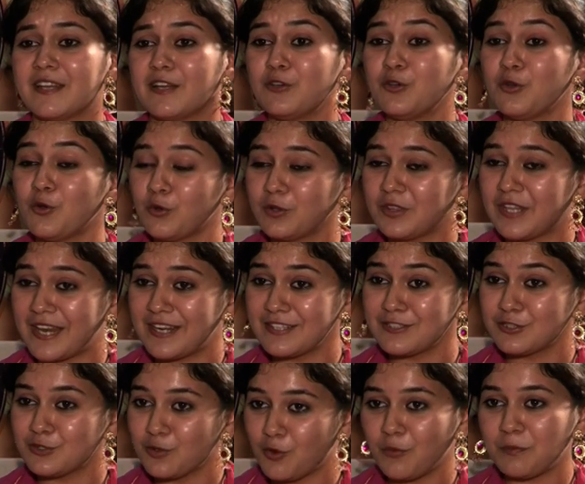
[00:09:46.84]
there
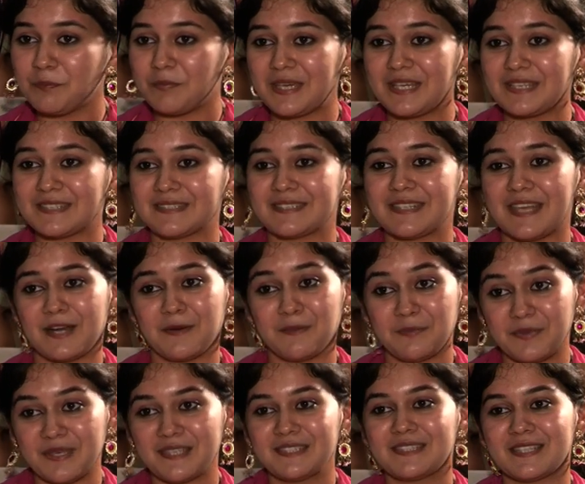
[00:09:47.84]
is no peace, there are
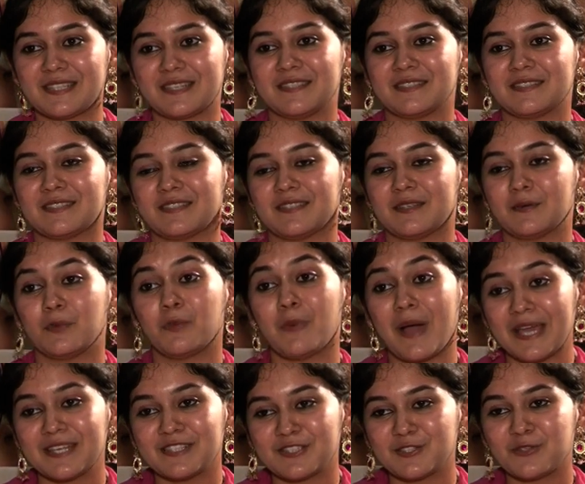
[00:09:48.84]
pieces.
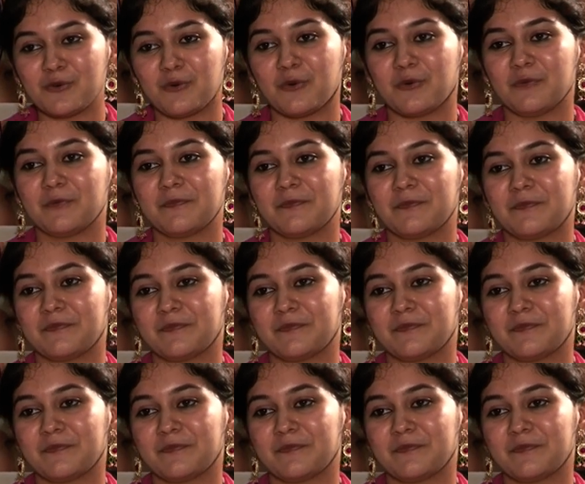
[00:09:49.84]
Why so?